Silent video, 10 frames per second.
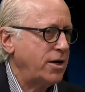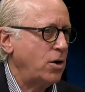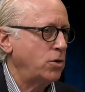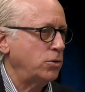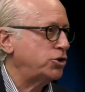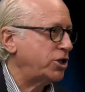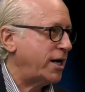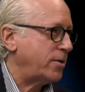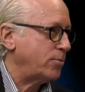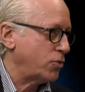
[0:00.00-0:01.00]
owned
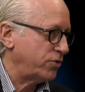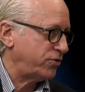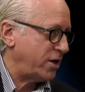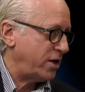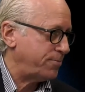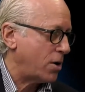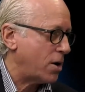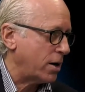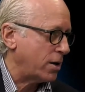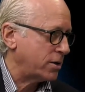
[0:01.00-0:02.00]
Shadmore State
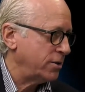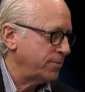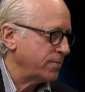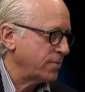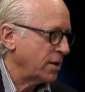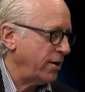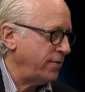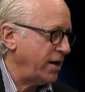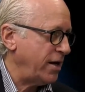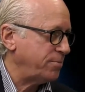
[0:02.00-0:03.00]
Park, and
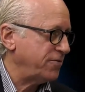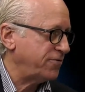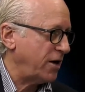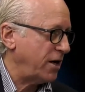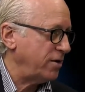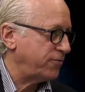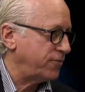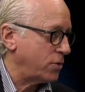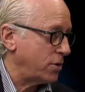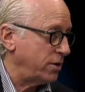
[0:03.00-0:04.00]
they had been fighting
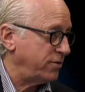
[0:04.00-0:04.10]
for a